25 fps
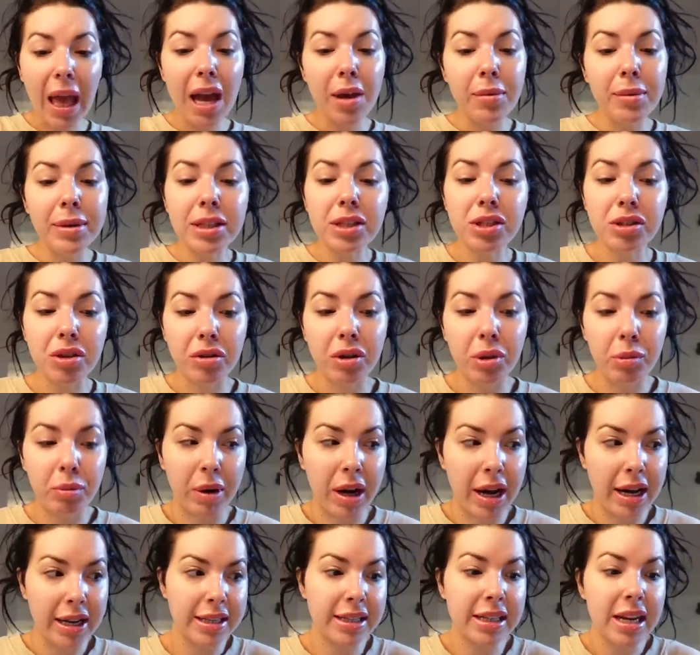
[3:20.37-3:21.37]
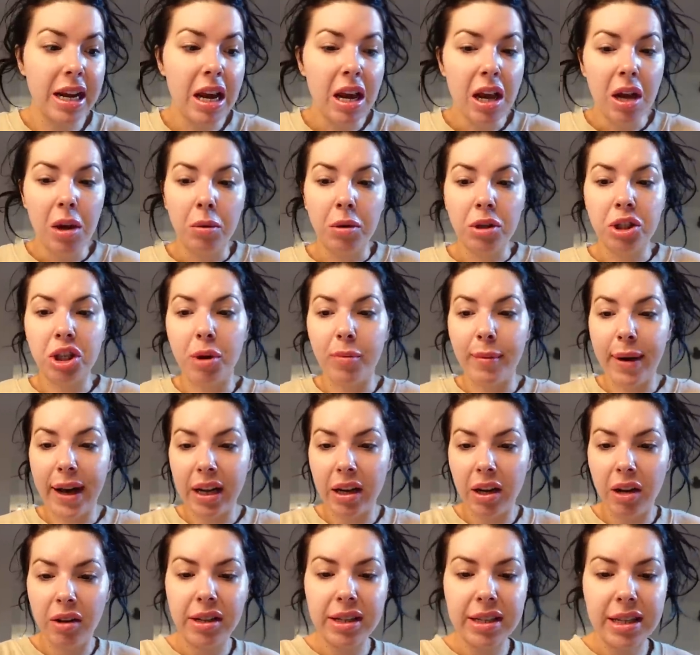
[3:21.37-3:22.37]
I've been so depressed, which y'all
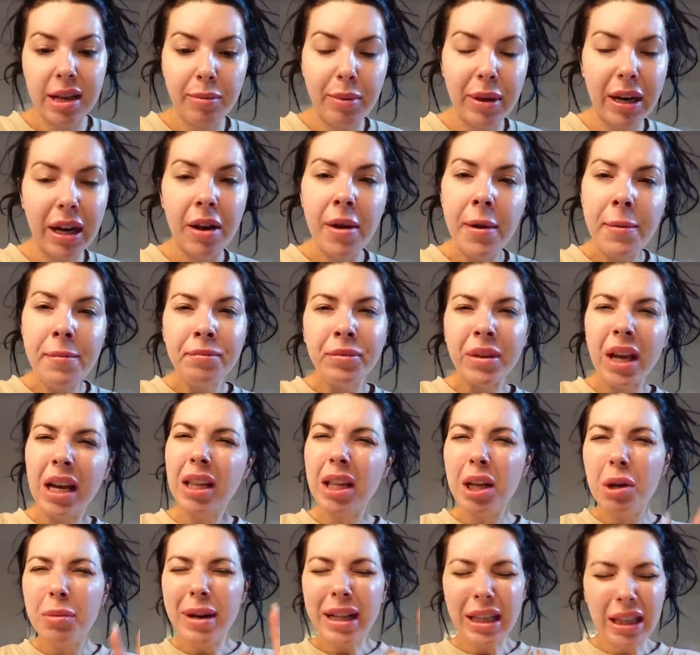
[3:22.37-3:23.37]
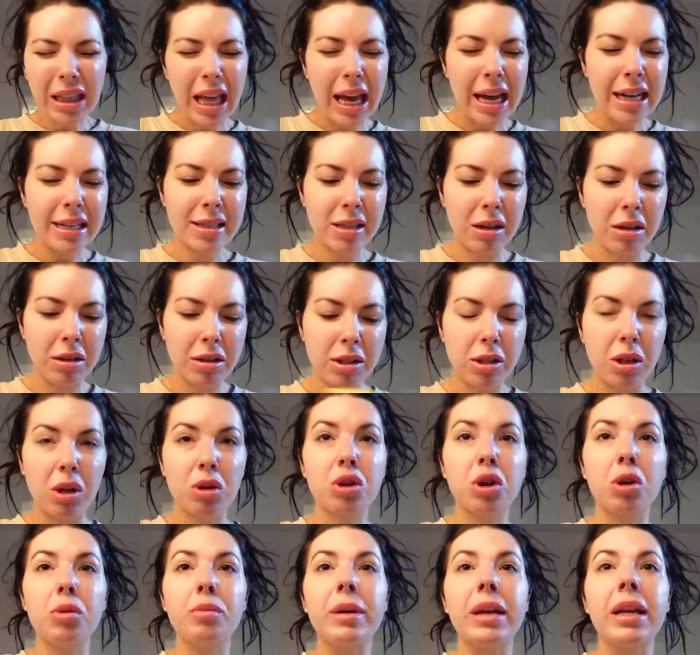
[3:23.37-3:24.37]
might notice I've been a little bit less on
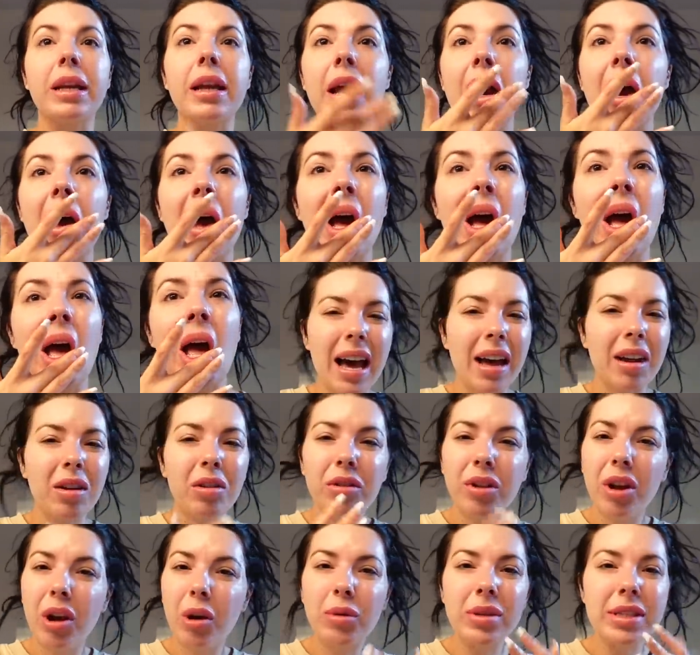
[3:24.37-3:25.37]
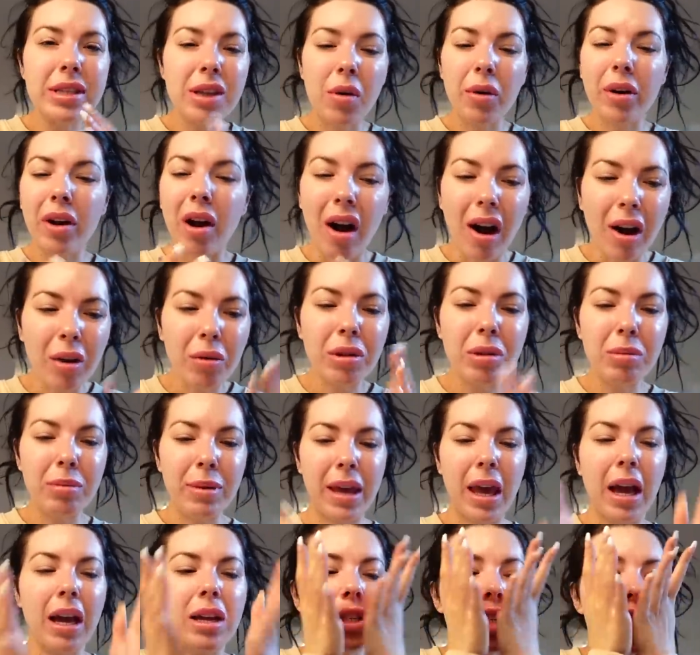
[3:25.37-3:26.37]
social media. I don't know what's going on with
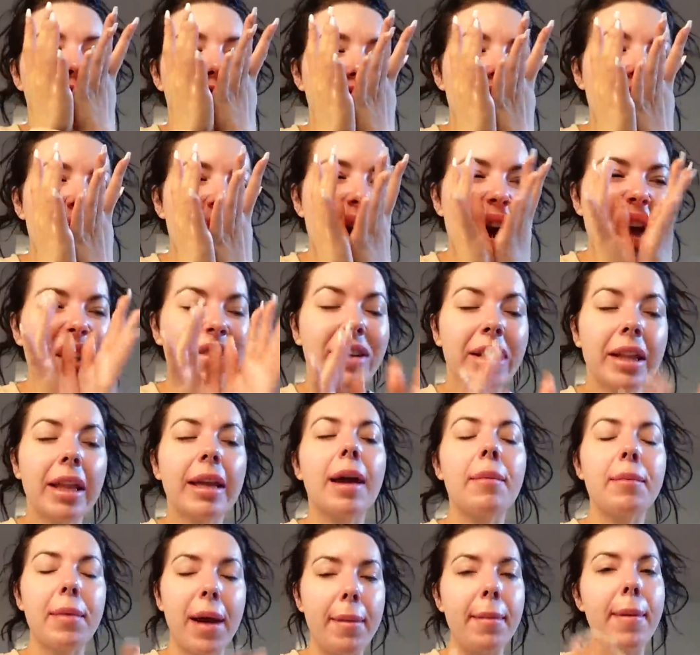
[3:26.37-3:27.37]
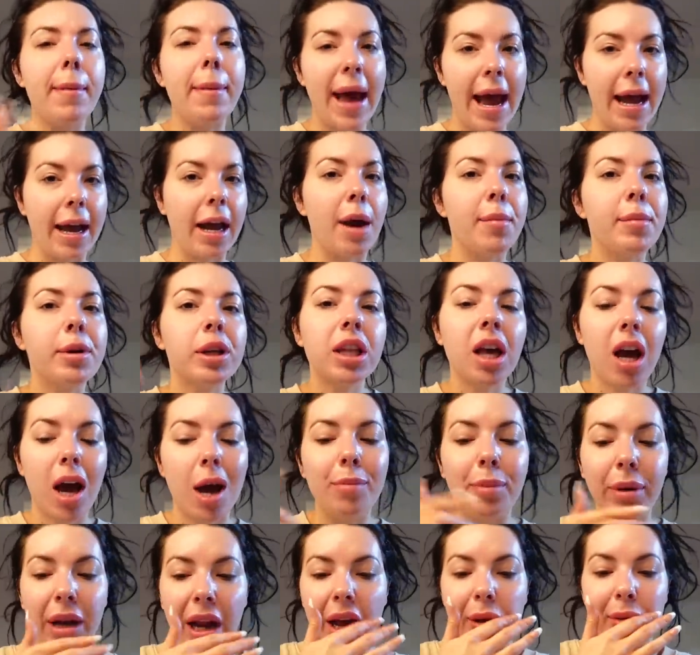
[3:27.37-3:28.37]
me. I just don't. I feel like I'm coming back. I'm on the
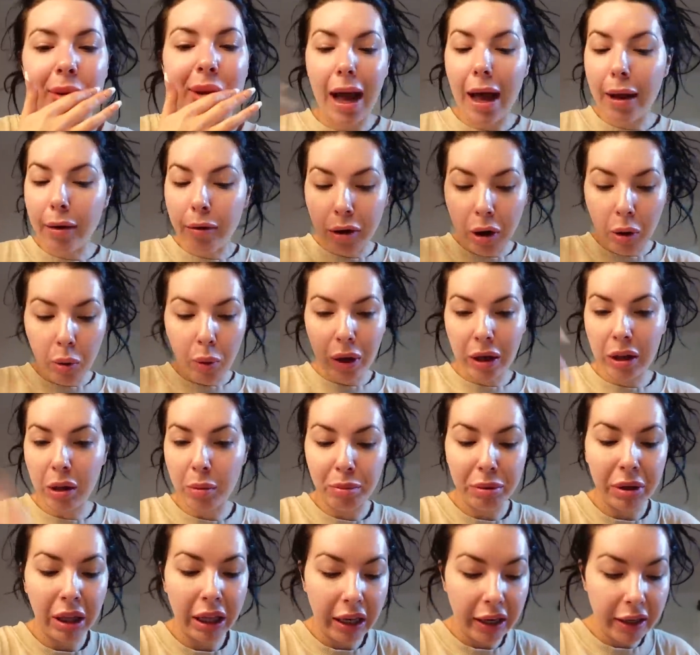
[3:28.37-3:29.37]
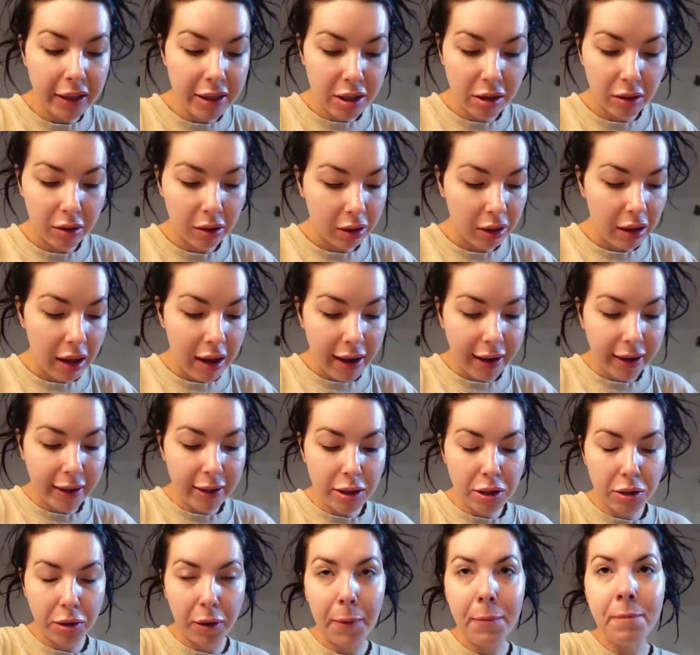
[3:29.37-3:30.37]
up and up. I don't know where the planets are
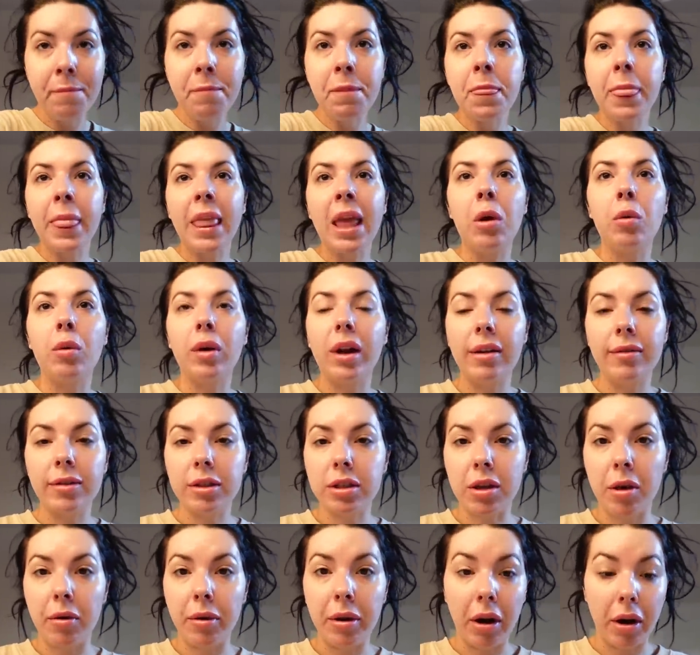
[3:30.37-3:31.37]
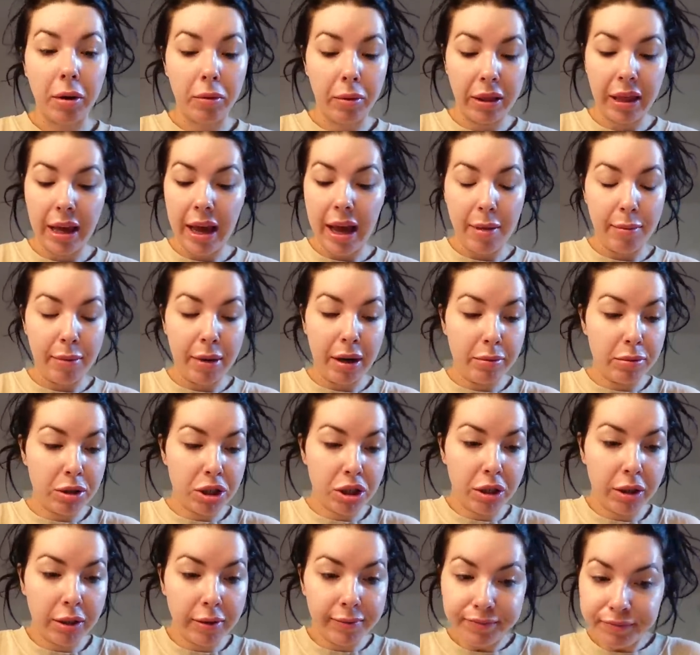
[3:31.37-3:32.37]
aligned or whatever's going on with that, but I'm
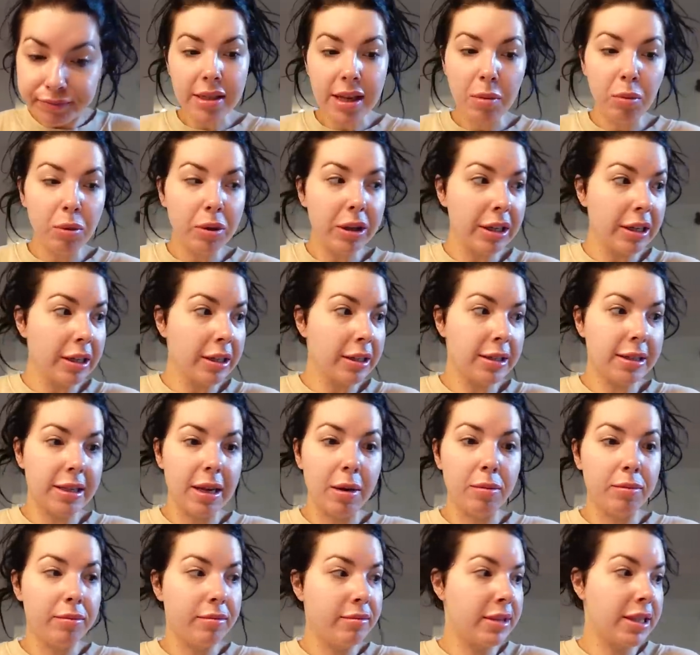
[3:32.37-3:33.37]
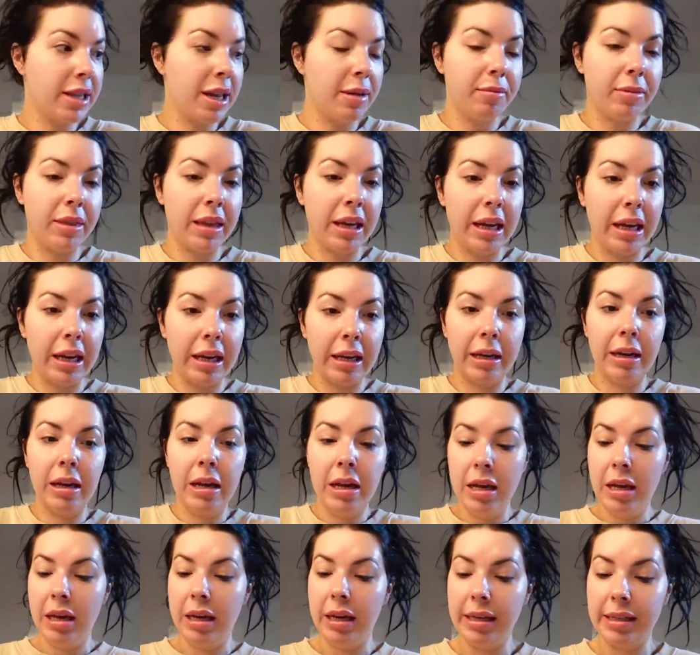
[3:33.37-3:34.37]
sure somewhere something
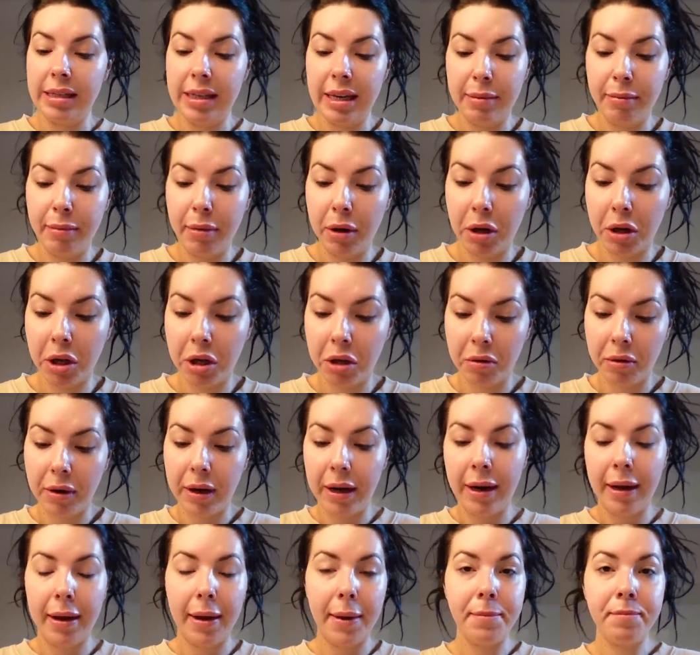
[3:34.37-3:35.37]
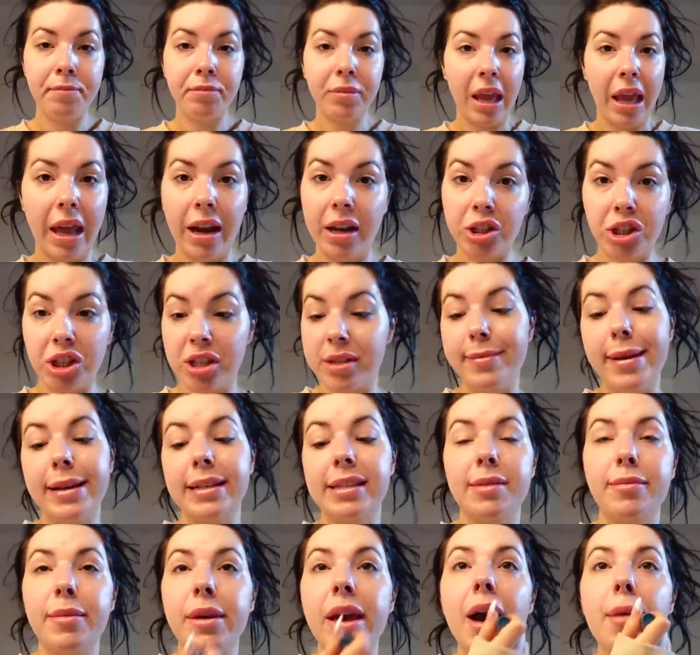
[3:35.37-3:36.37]
is in Mercury and it's just
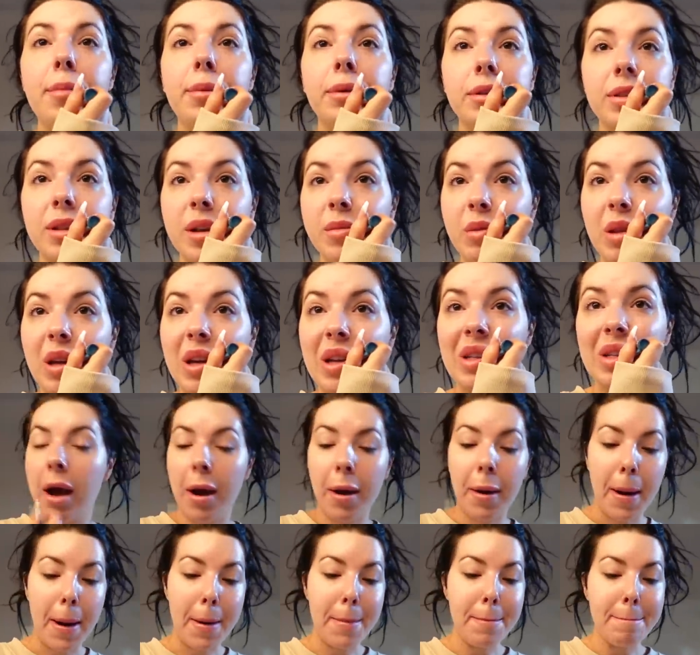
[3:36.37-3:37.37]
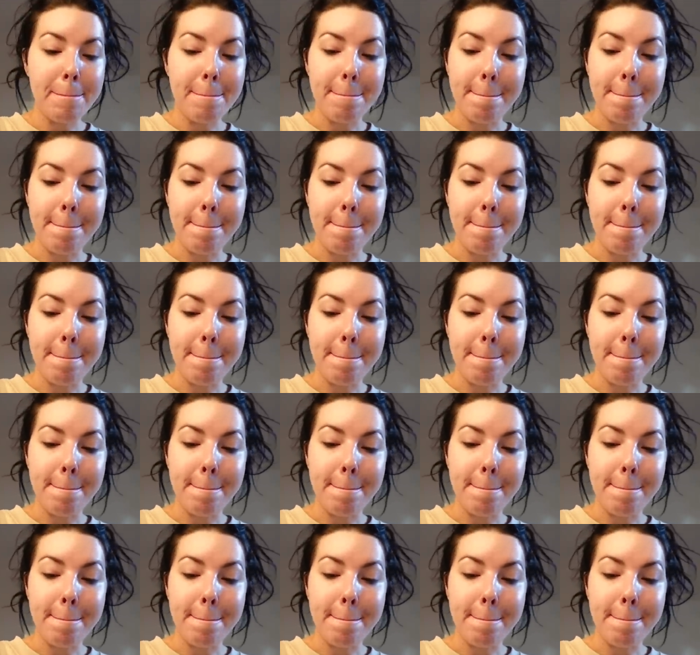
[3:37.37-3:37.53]
messing me up or something. All right.